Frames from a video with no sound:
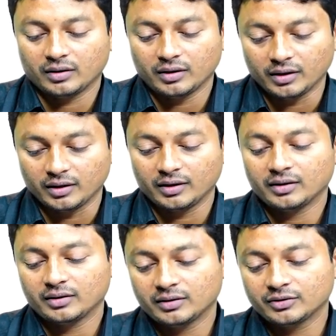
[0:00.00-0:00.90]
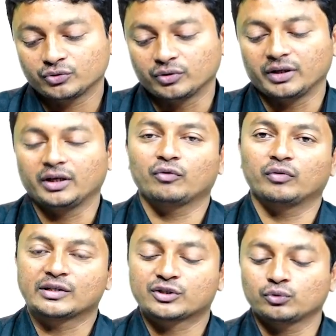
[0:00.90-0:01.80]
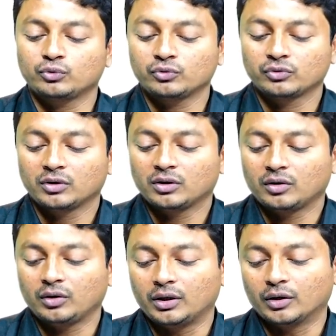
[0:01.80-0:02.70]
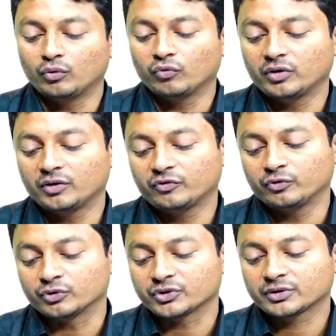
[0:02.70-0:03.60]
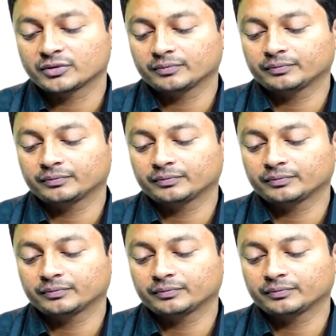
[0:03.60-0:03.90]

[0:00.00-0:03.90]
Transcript: A should equals to downward force,